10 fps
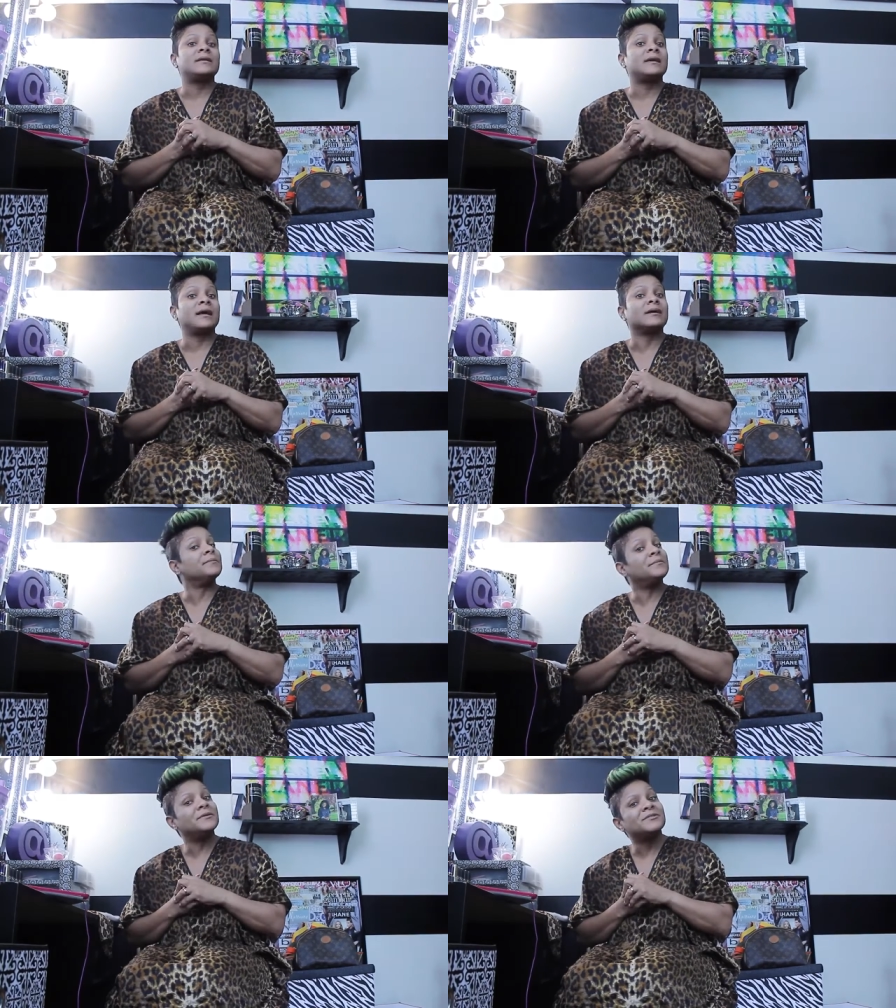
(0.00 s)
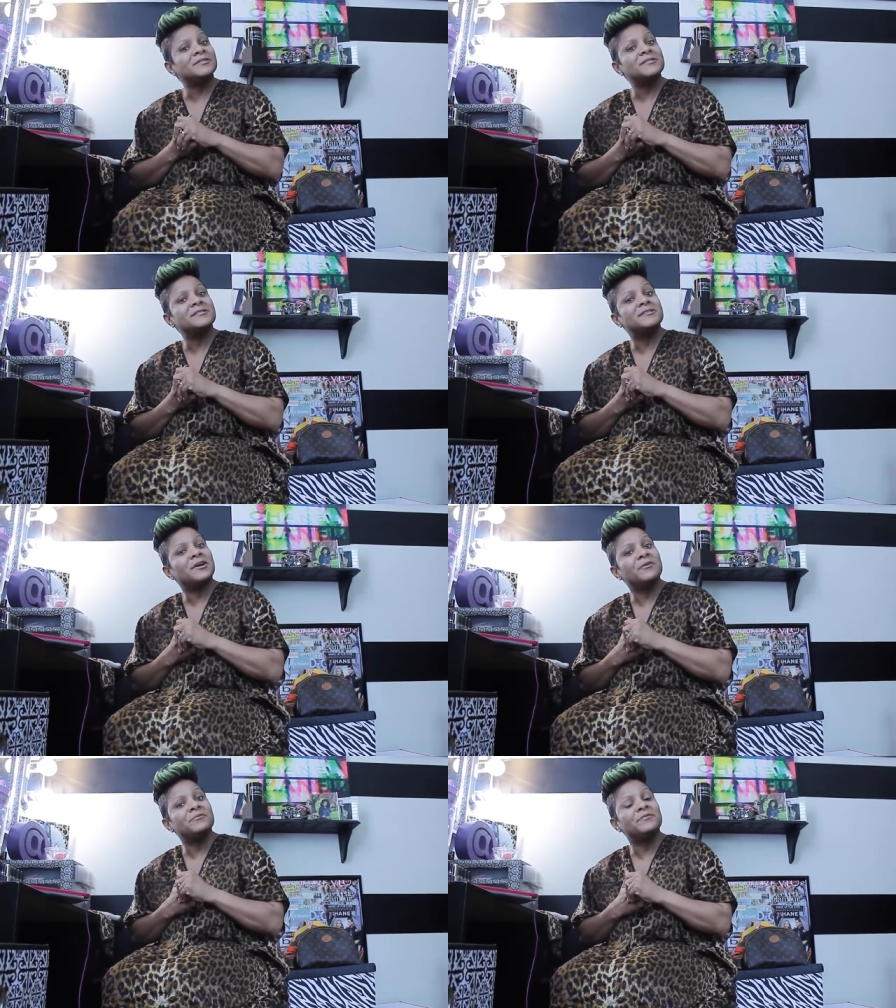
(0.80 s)
we got a couple more years to
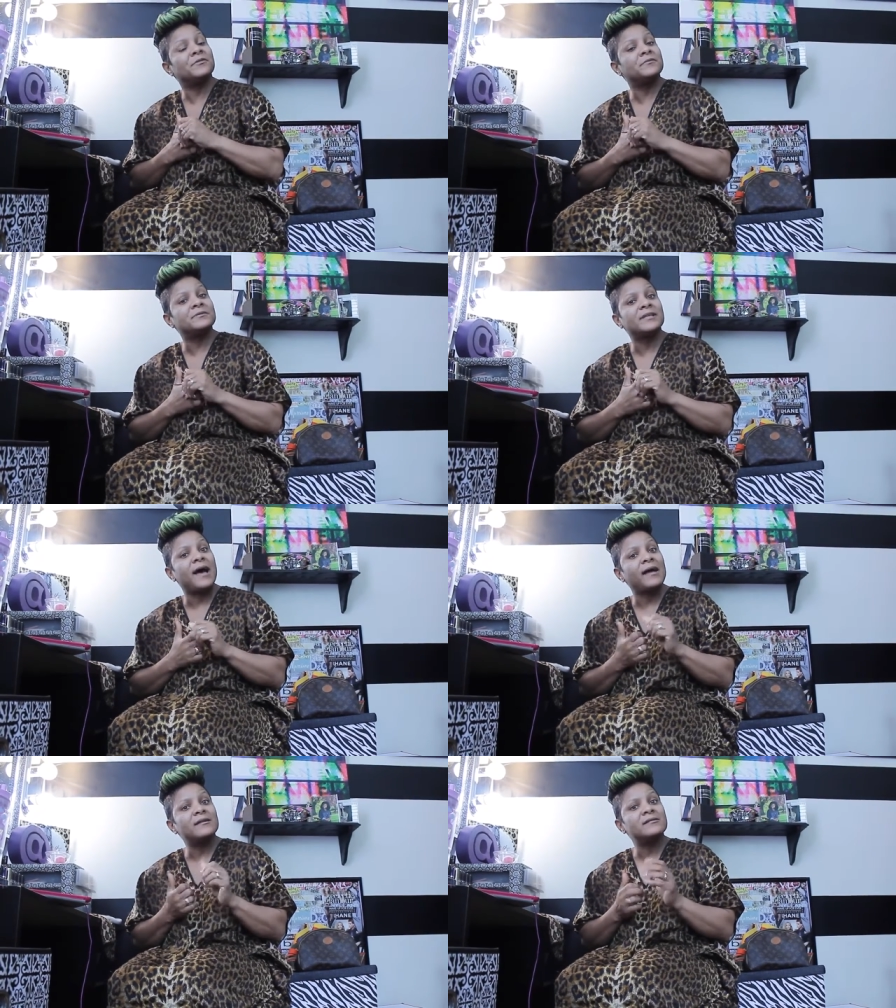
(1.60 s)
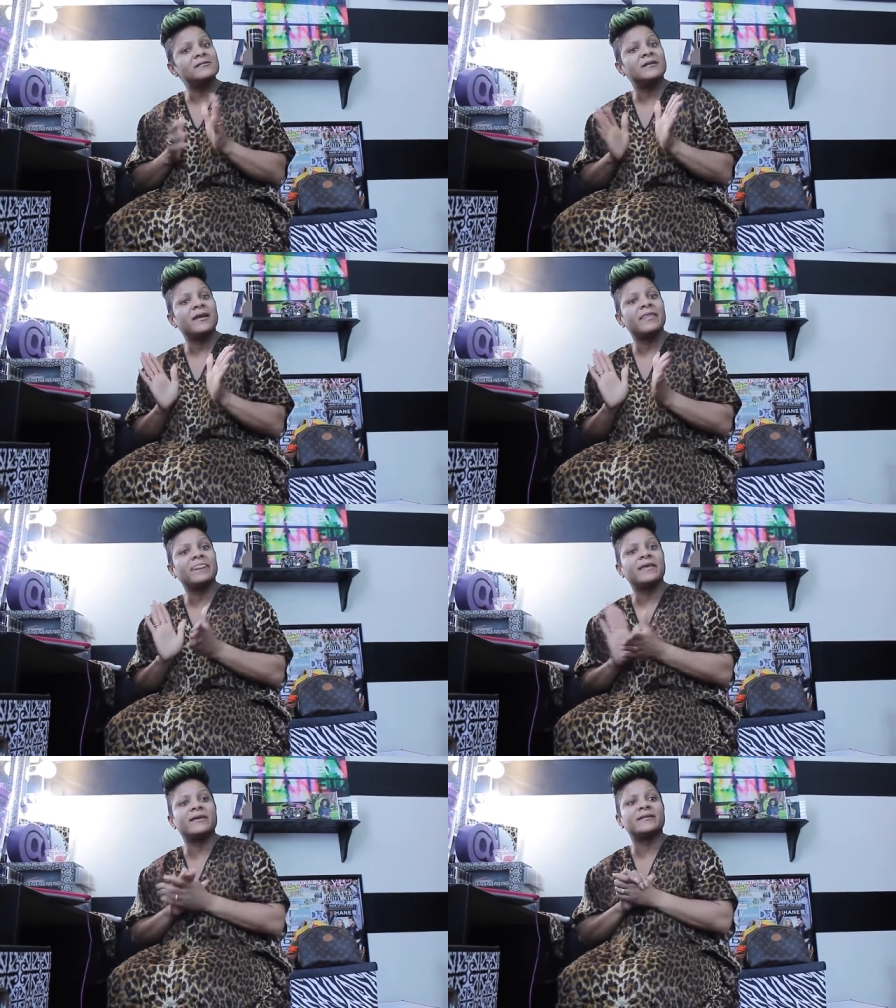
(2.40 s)
go before we retire.
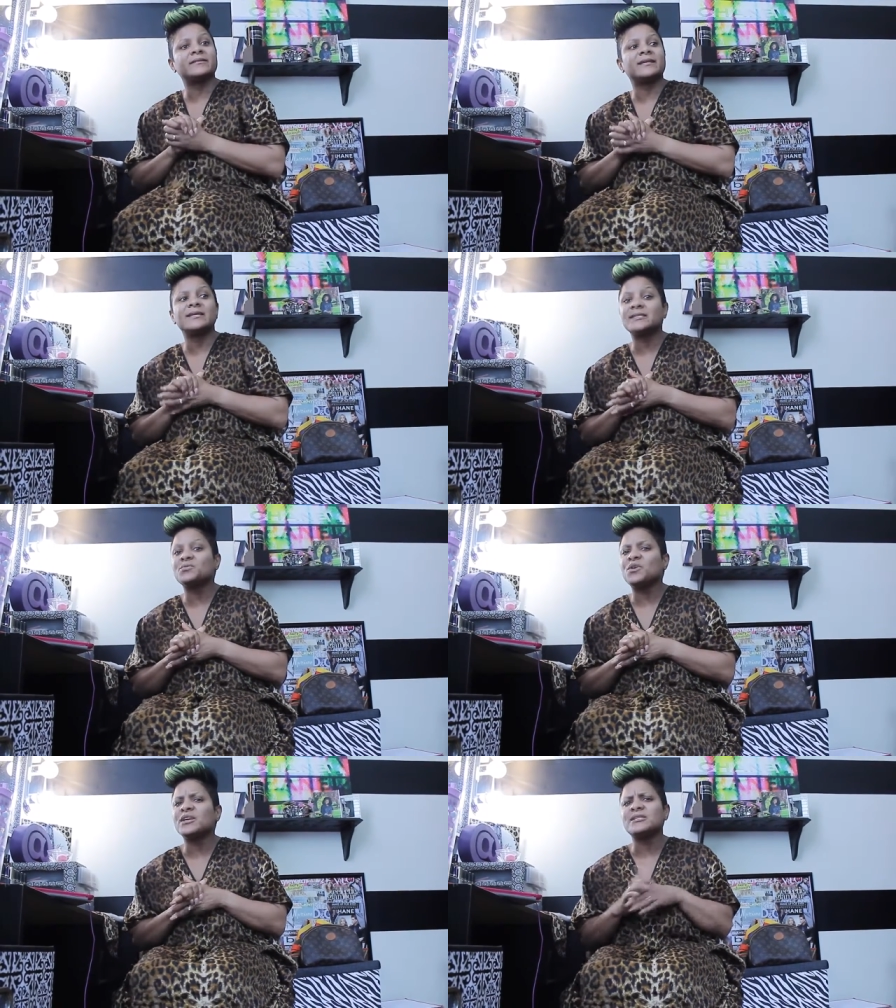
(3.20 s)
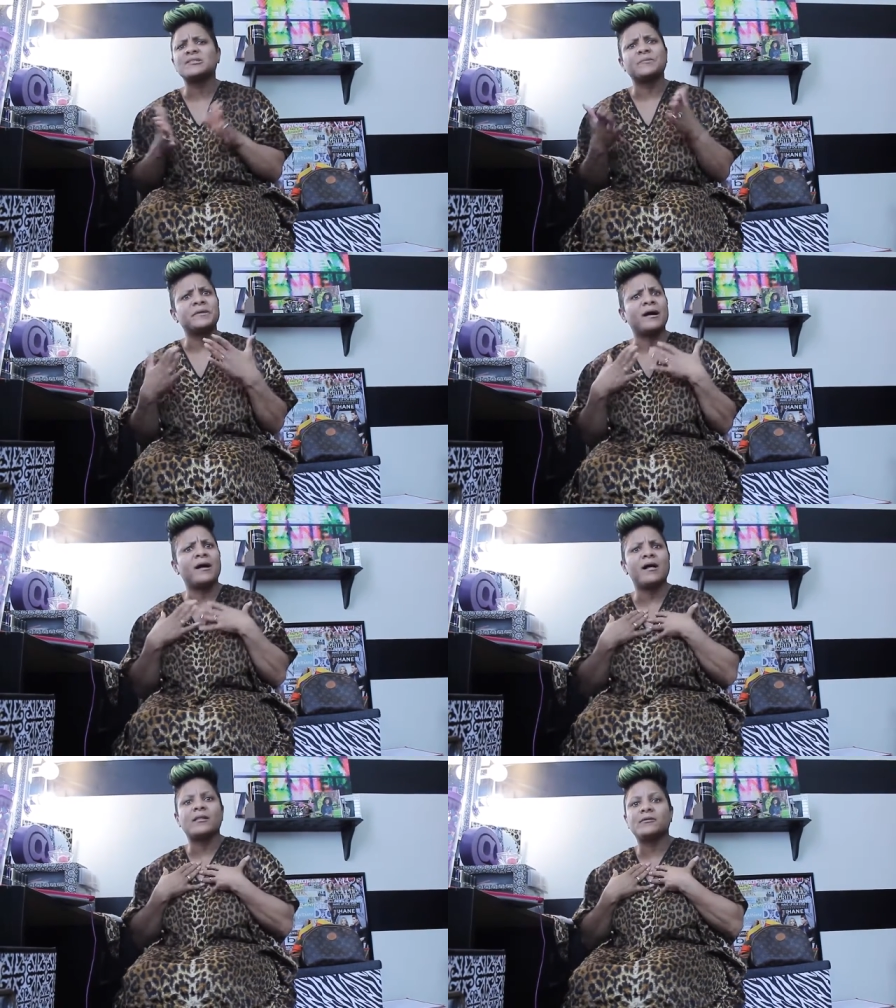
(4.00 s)
And then guess what? It's going to be
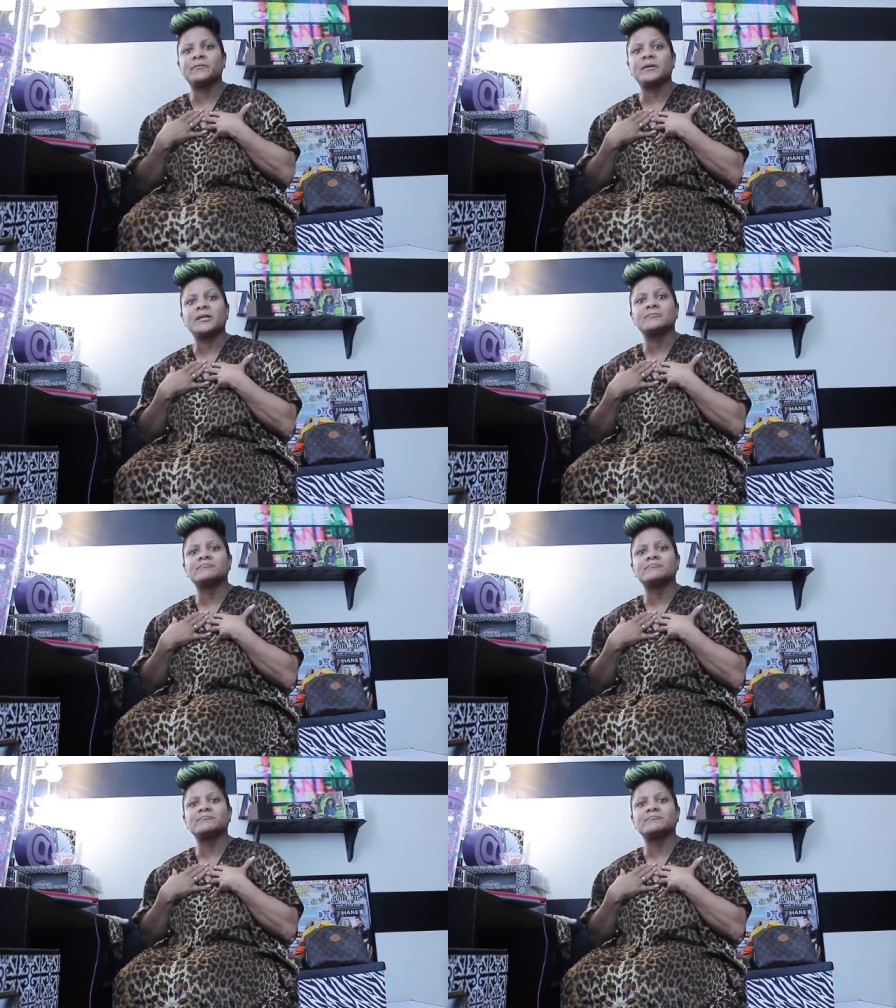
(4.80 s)
all on me.